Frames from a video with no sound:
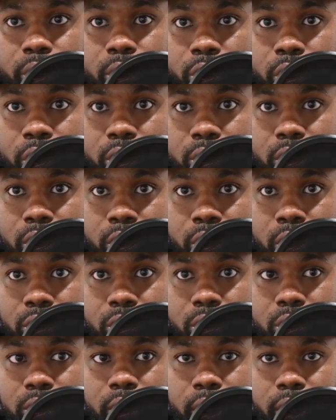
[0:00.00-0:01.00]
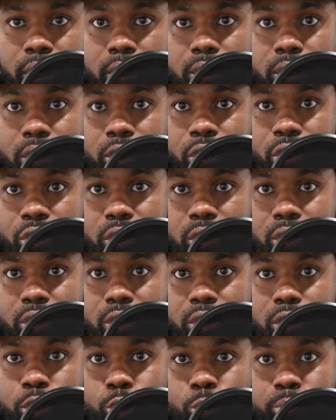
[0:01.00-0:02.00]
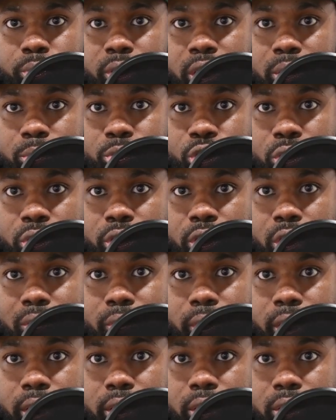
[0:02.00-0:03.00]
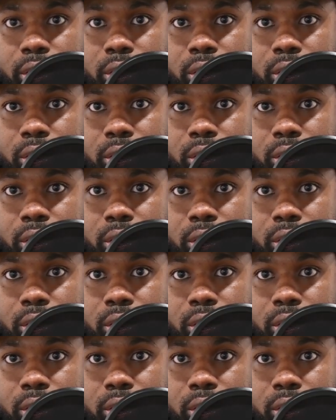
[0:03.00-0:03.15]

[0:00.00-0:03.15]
Can y'all see that? Can y'all see this loop that I'm showing y'all right here?